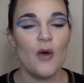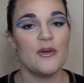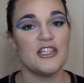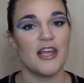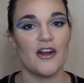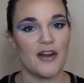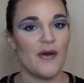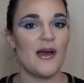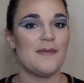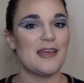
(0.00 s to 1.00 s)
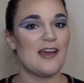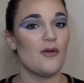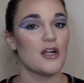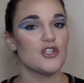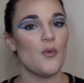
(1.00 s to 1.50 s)
which they are now coming
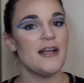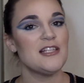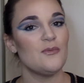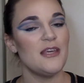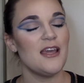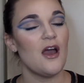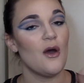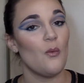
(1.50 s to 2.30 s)
out twice a week,